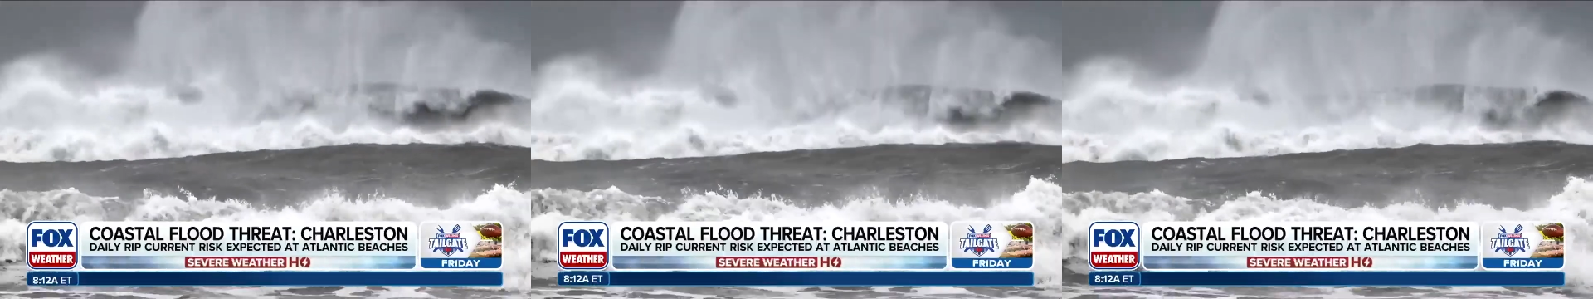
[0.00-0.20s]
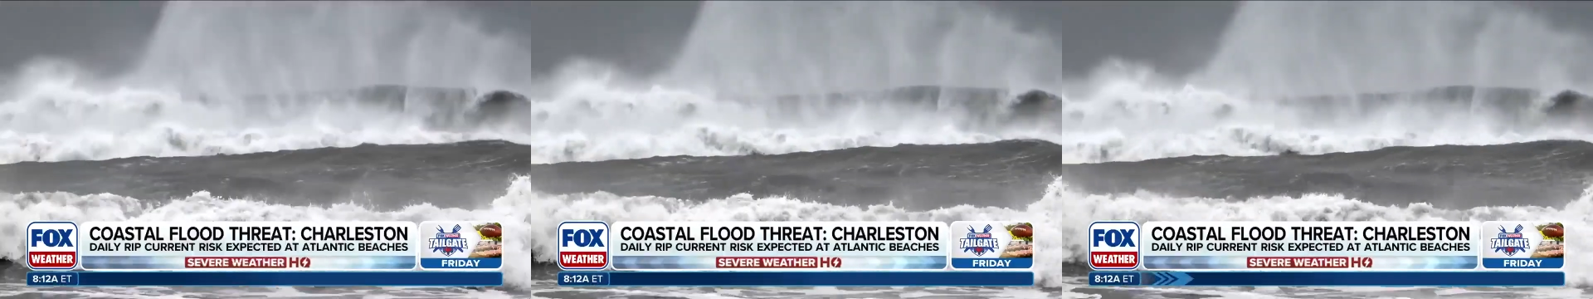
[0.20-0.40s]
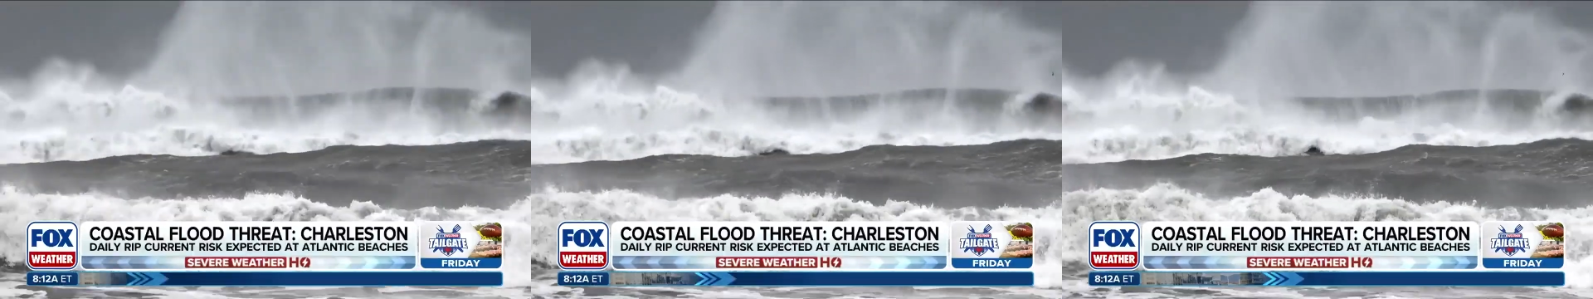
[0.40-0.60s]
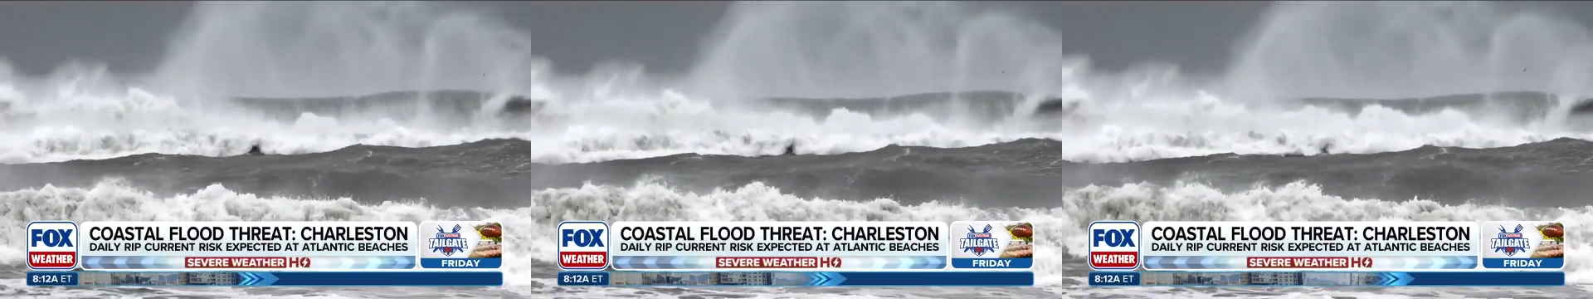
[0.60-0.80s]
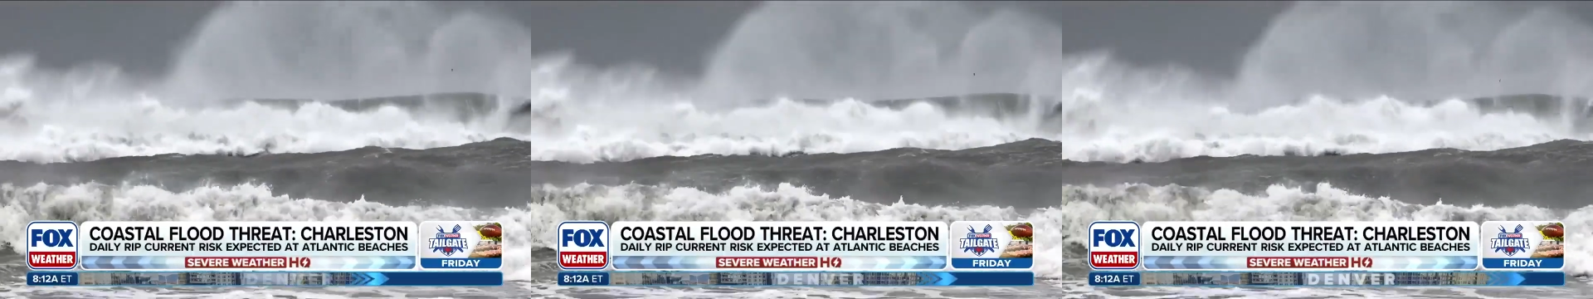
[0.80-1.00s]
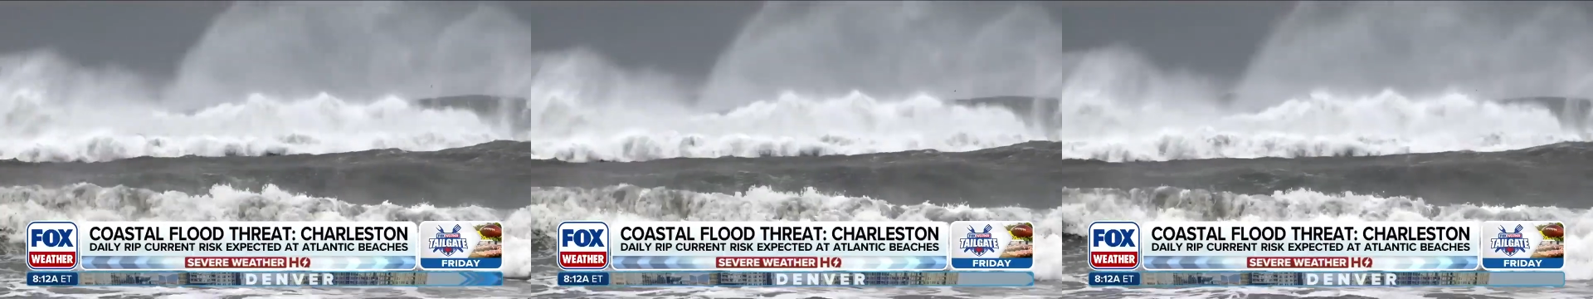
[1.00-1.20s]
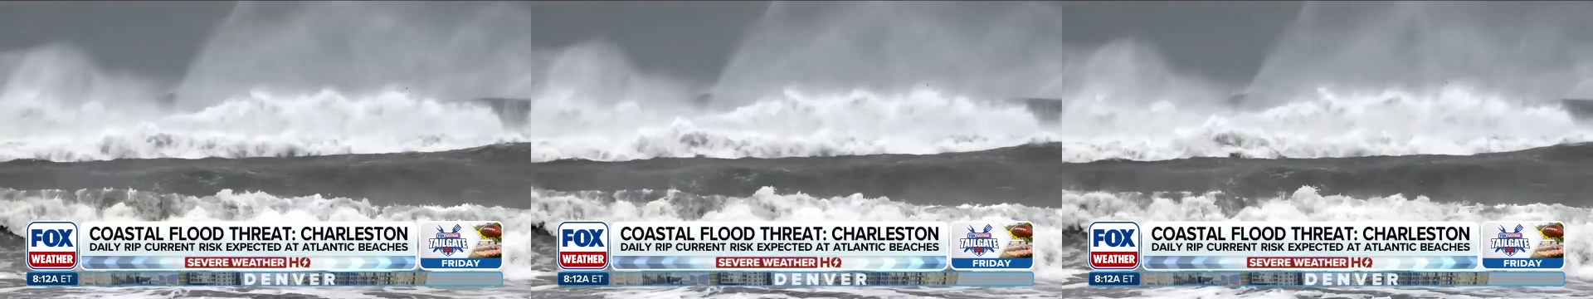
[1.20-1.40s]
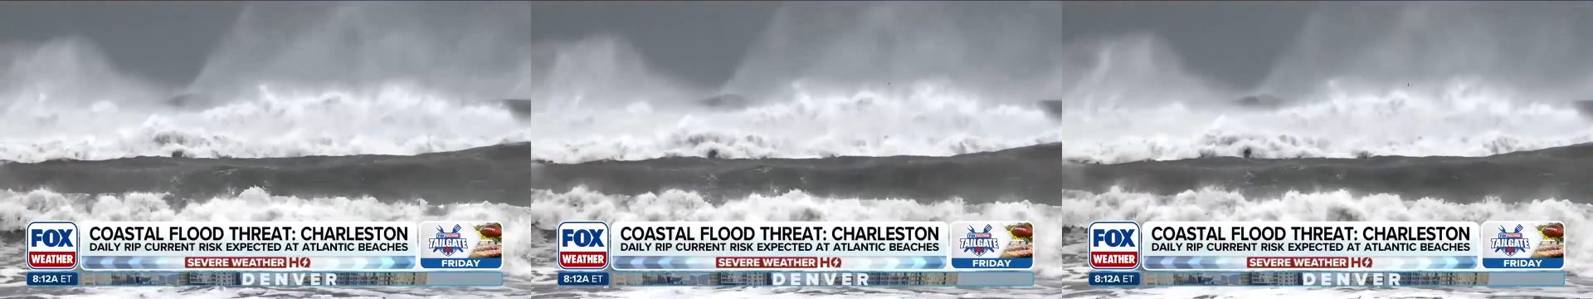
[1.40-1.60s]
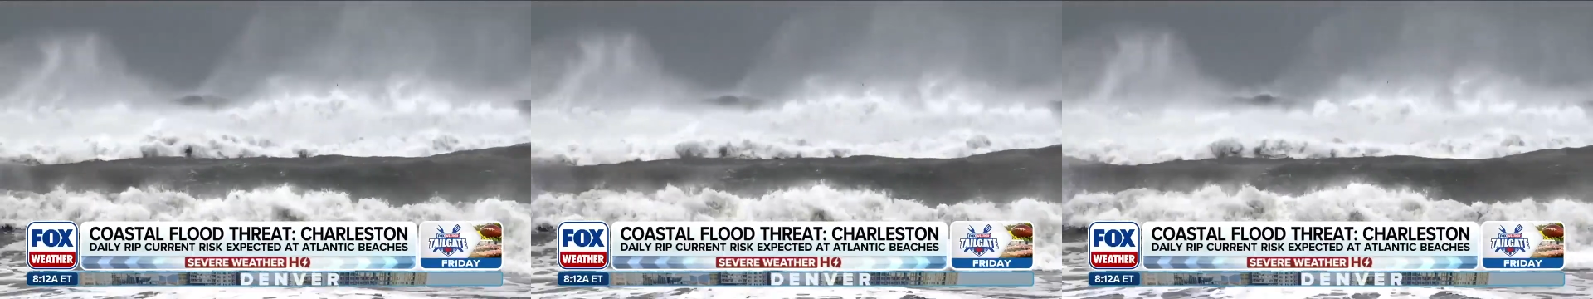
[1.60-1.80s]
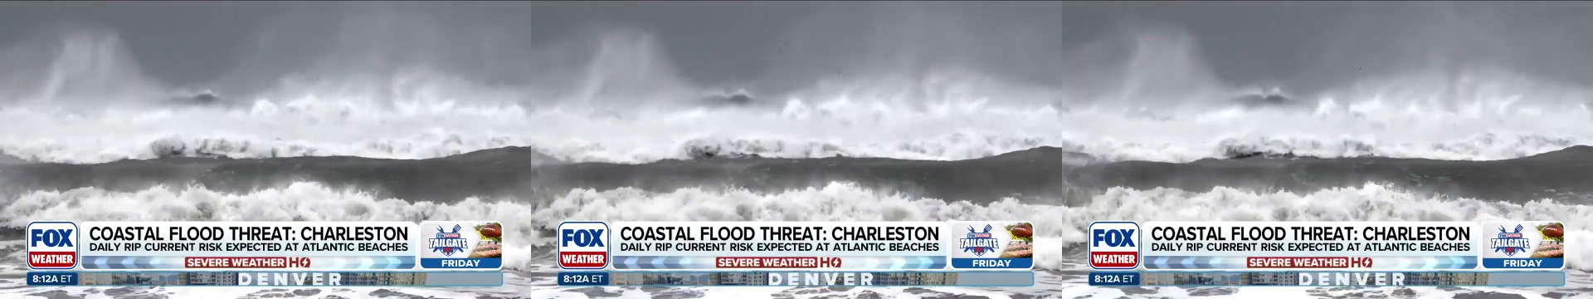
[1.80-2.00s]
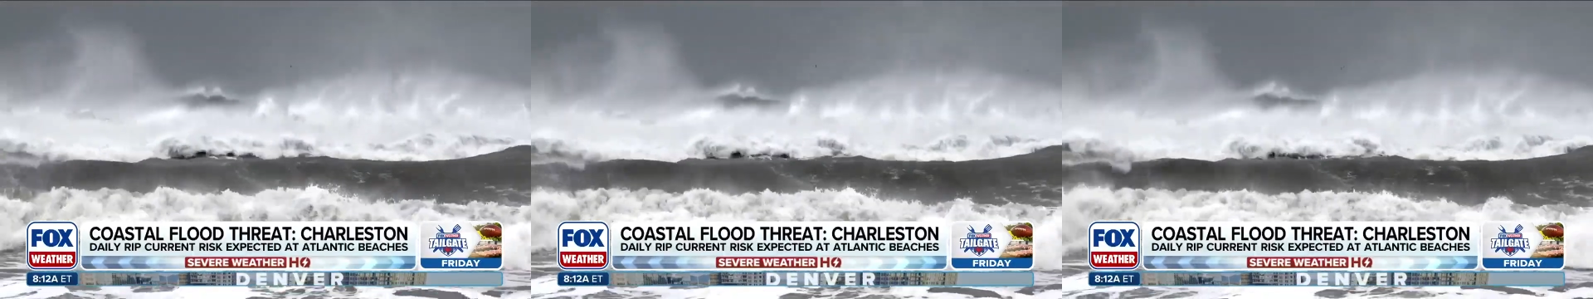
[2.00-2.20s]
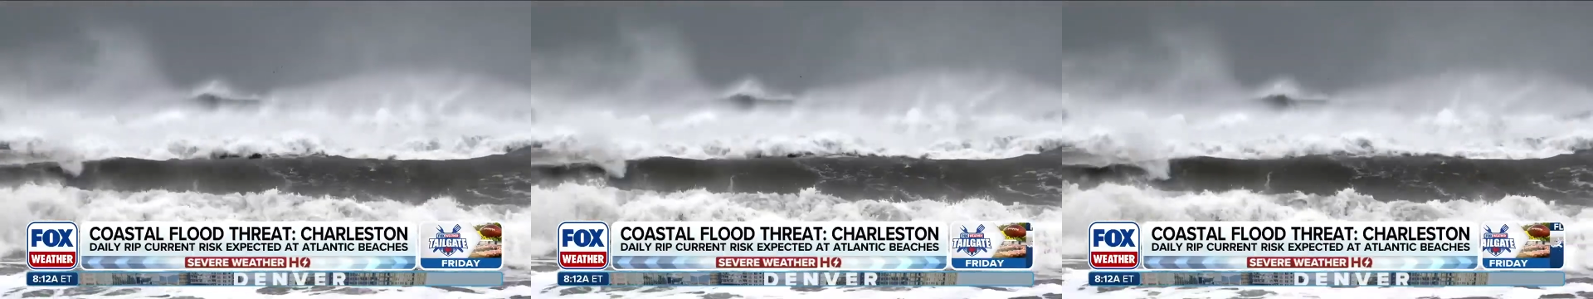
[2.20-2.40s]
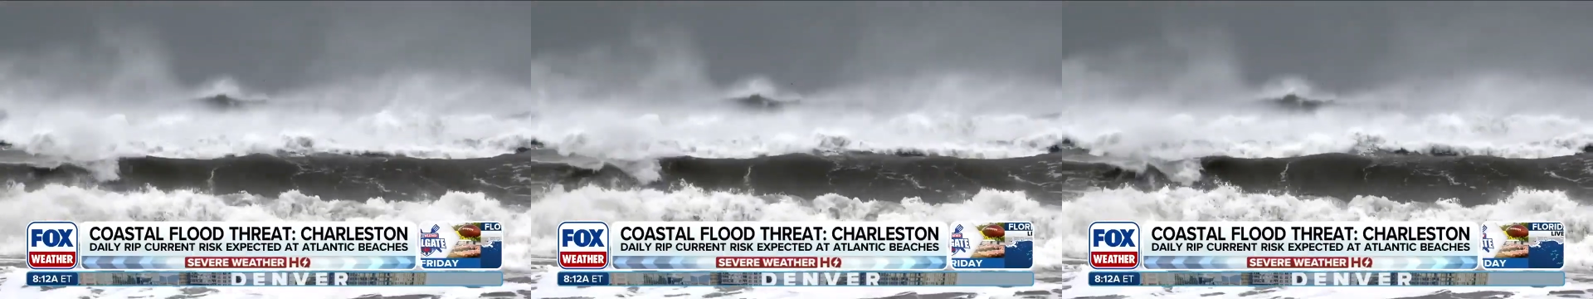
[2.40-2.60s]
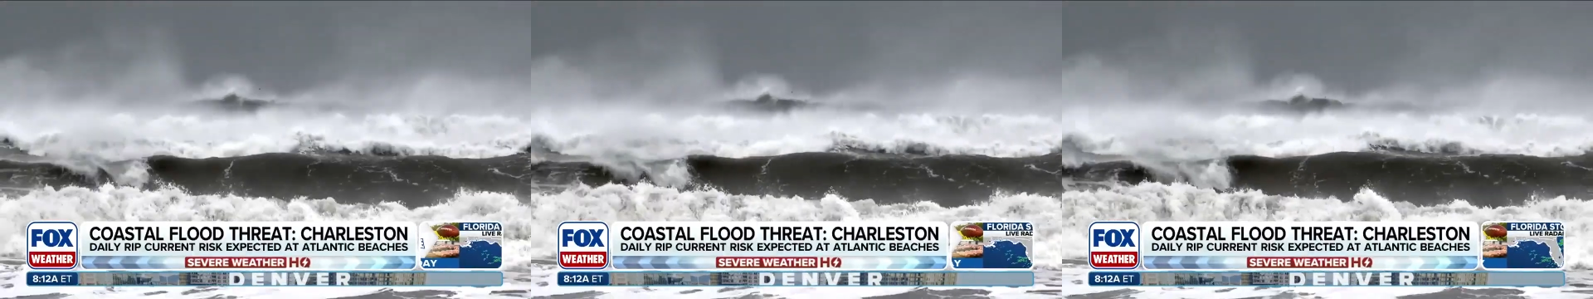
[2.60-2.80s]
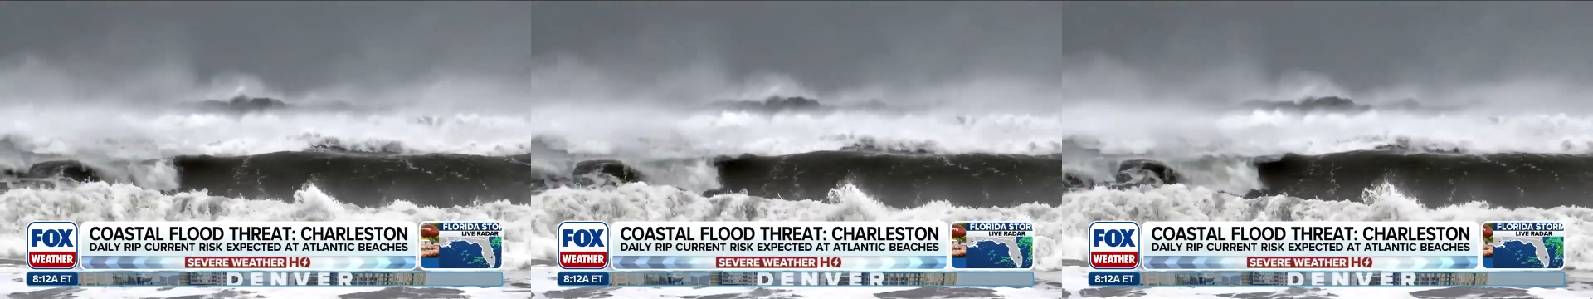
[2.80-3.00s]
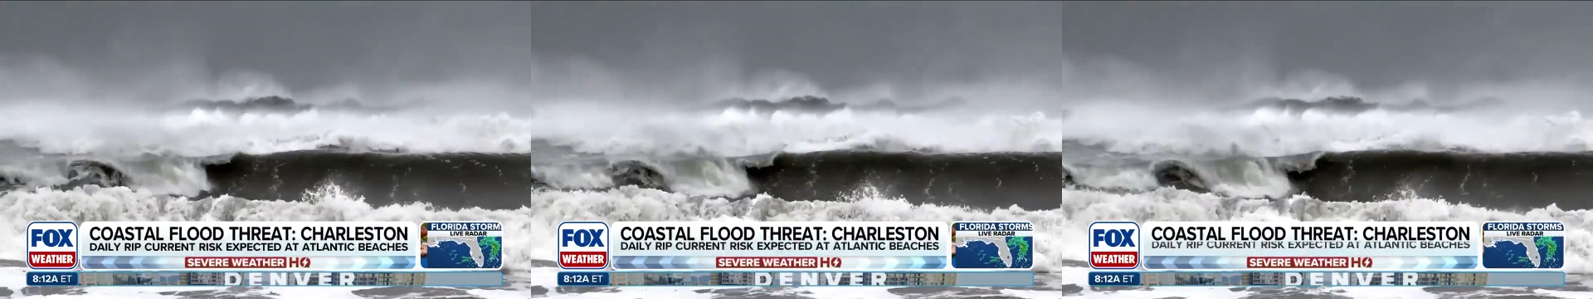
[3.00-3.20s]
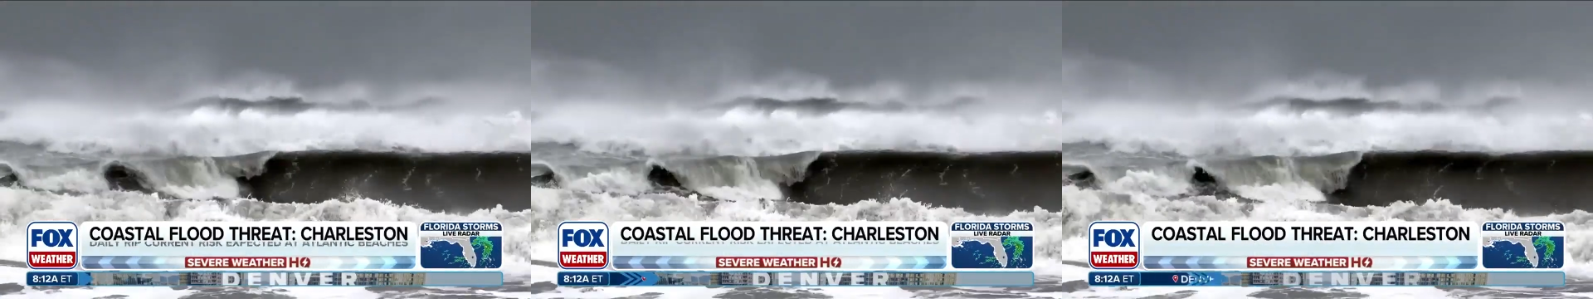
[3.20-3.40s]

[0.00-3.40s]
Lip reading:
[unreadable: no face in view]